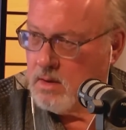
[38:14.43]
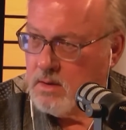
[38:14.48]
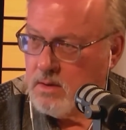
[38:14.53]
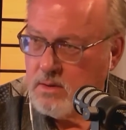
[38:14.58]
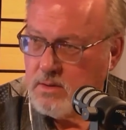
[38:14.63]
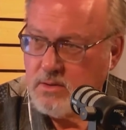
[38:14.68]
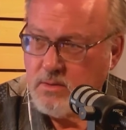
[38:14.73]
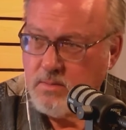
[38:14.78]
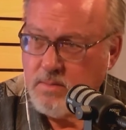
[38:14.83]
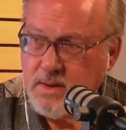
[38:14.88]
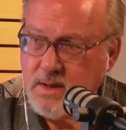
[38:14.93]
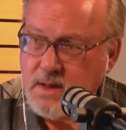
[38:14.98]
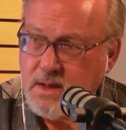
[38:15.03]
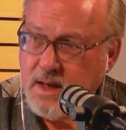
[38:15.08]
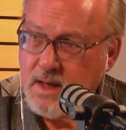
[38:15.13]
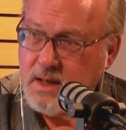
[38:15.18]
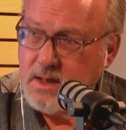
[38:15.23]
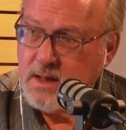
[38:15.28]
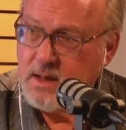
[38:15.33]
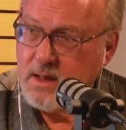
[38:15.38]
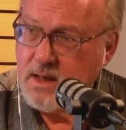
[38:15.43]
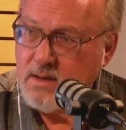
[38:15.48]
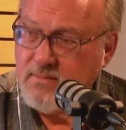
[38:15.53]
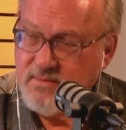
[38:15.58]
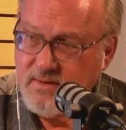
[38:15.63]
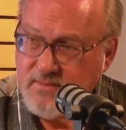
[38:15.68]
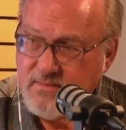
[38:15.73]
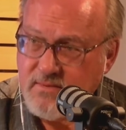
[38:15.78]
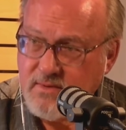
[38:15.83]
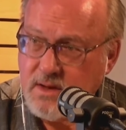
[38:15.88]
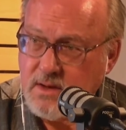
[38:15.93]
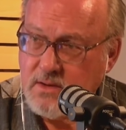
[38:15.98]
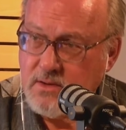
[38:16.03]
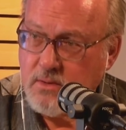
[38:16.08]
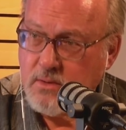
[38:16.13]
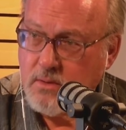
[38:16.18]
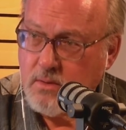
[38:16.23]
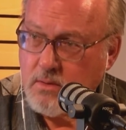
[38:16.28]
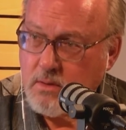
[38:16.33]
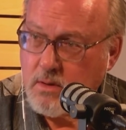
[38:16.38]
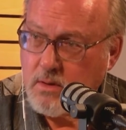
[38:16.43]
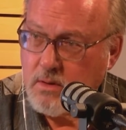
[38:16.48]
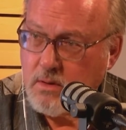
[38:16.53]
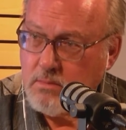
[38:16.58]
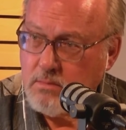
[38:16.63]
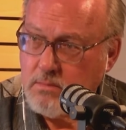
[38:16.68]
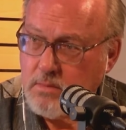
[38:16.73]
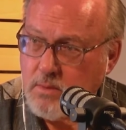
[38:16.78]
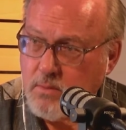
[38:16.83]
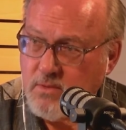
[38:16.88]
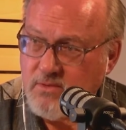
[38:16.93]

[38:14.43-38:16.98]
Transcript: to be dating a 15-year-old girl. It was